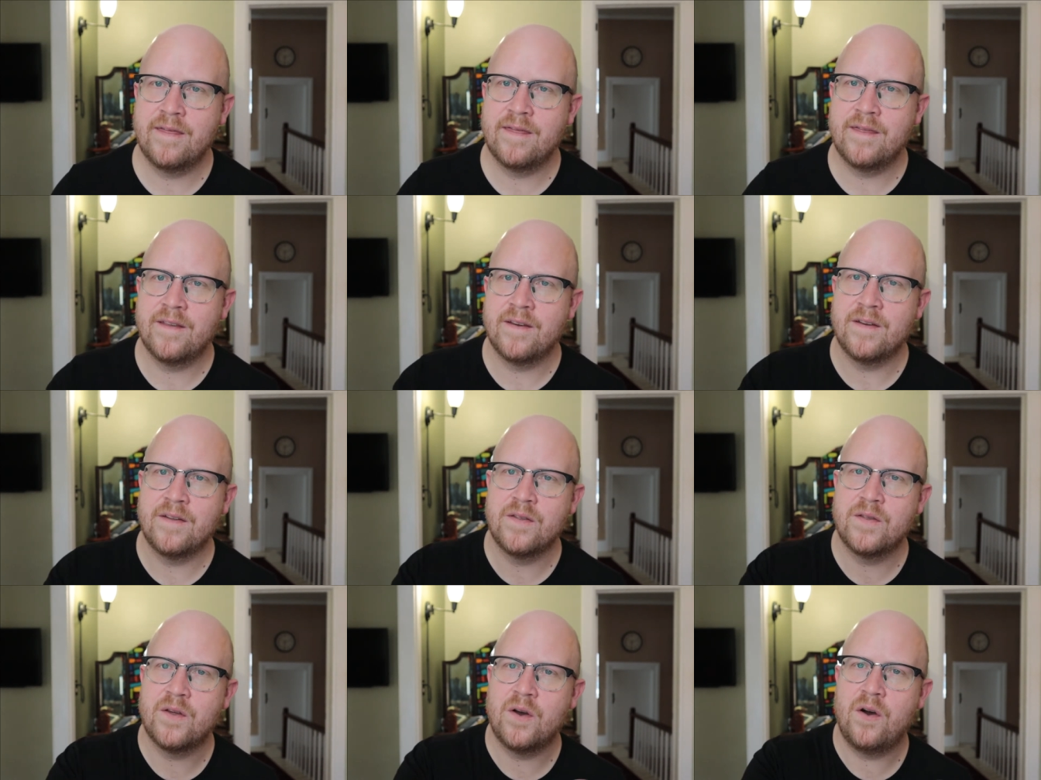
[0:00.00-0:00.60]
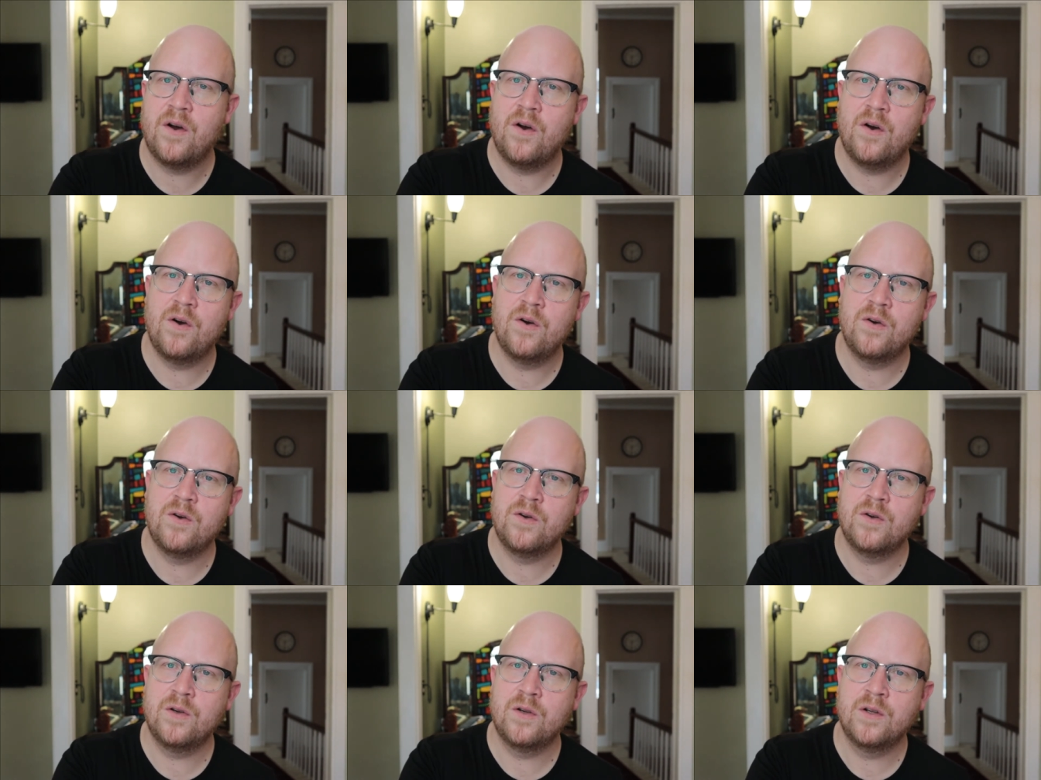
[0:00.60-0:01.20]
the, the
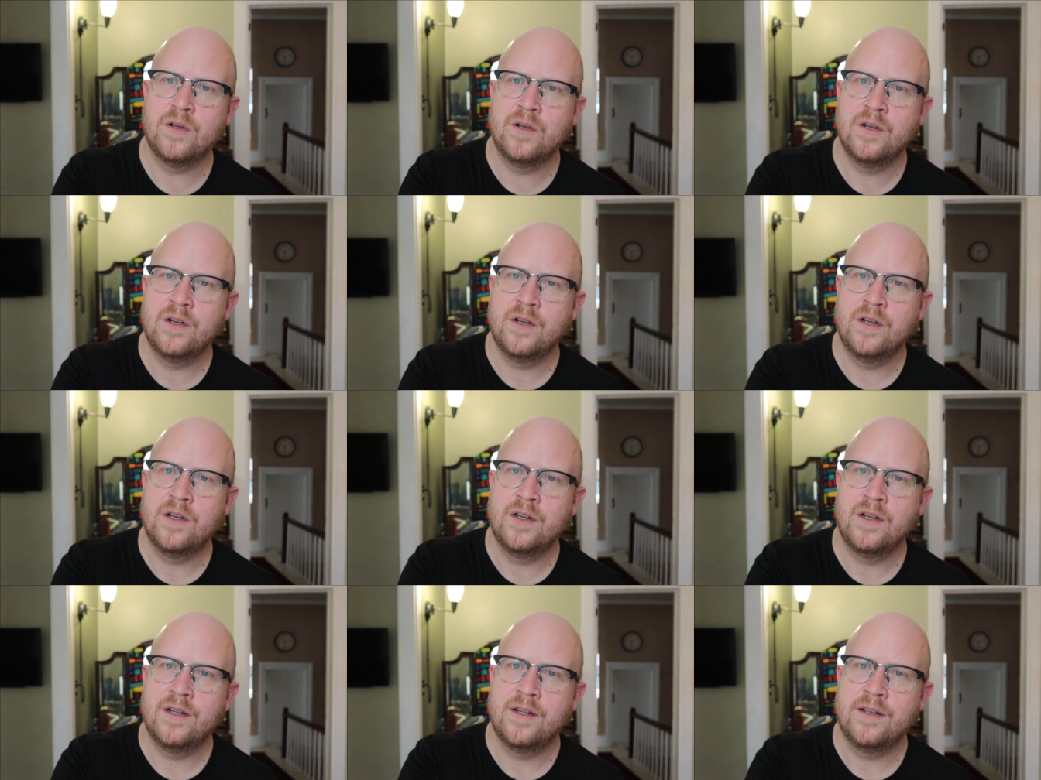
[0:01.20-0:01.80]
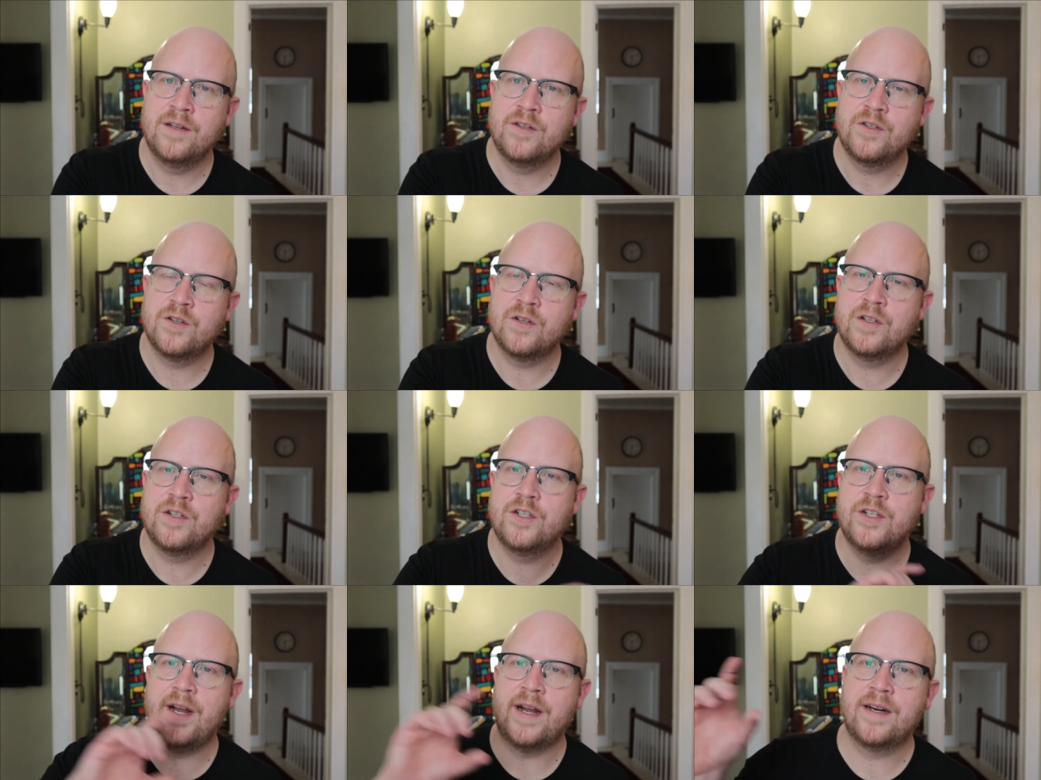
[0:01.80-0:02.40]
whole
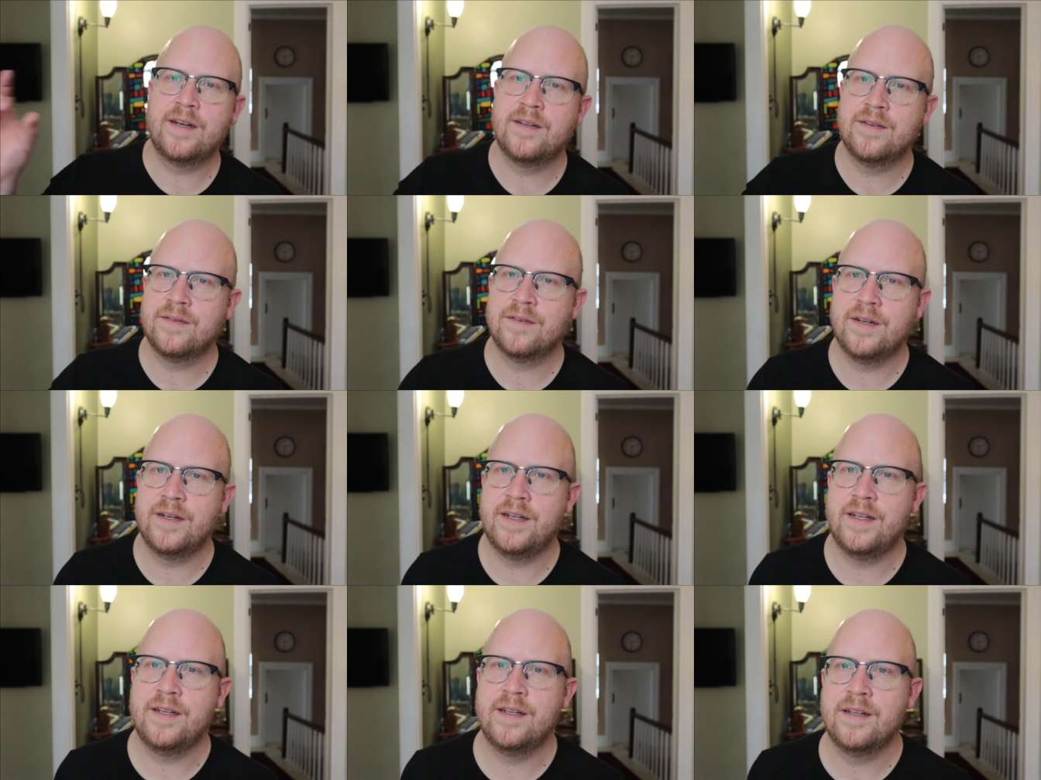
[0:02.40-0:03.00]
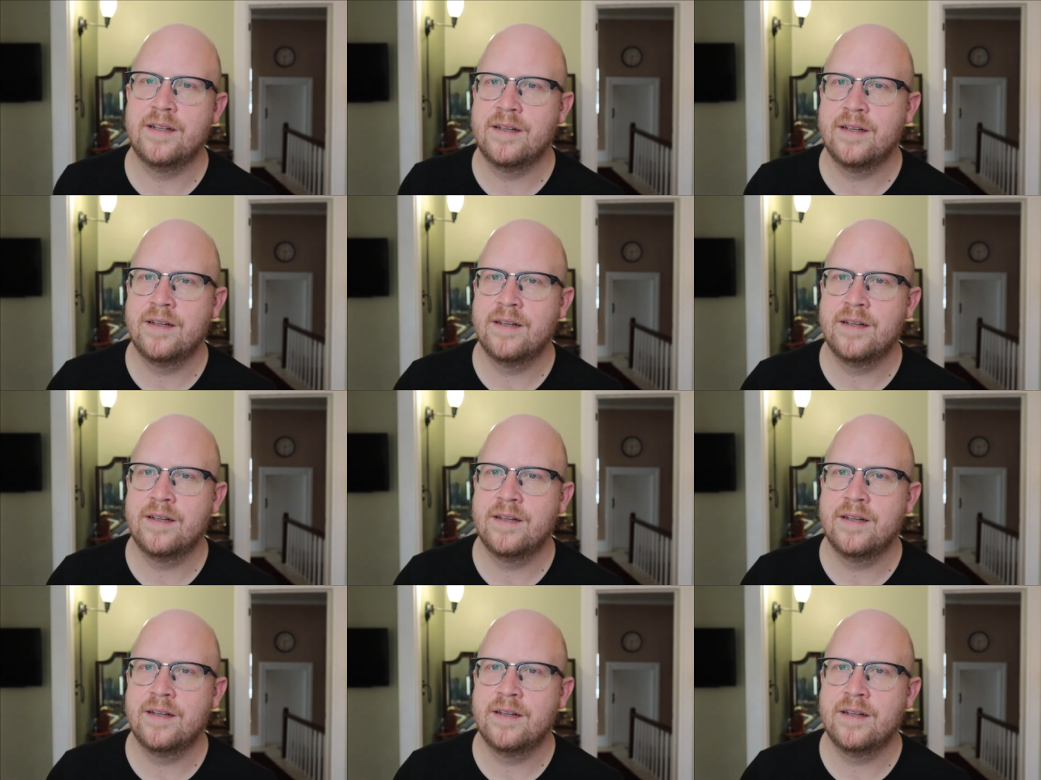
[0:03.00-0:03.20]
trajectory